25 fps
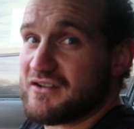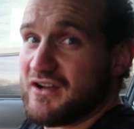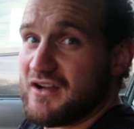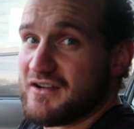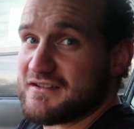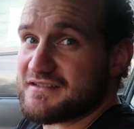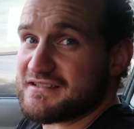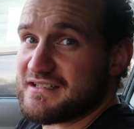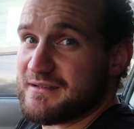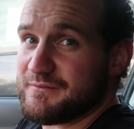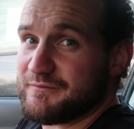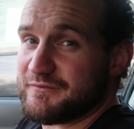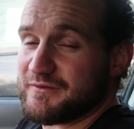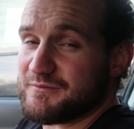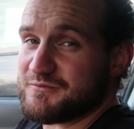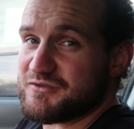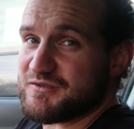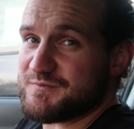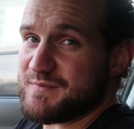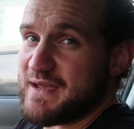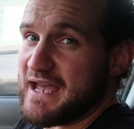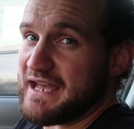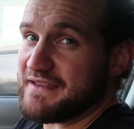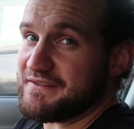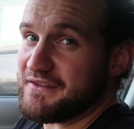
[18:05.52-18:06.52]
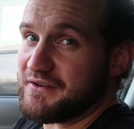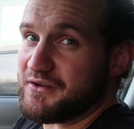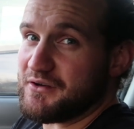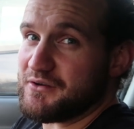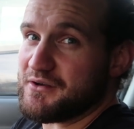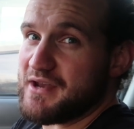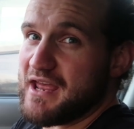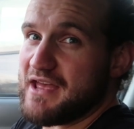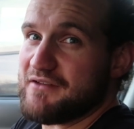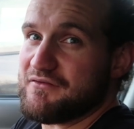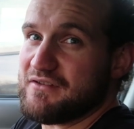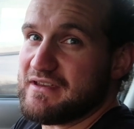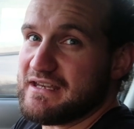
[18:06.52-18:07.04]
cars come from Japan, they
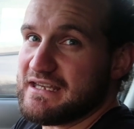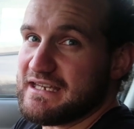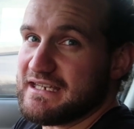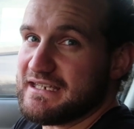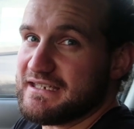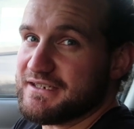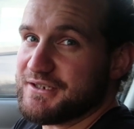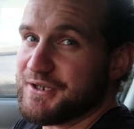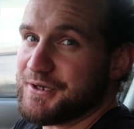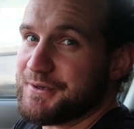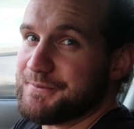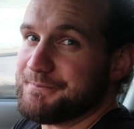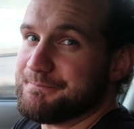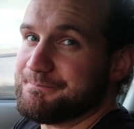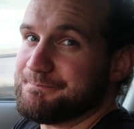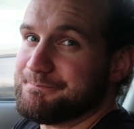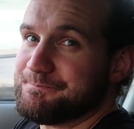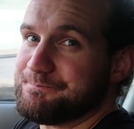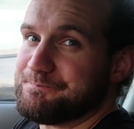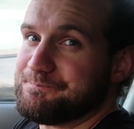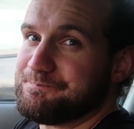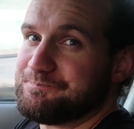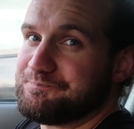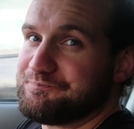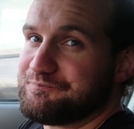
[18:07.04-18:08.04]
don't have any um,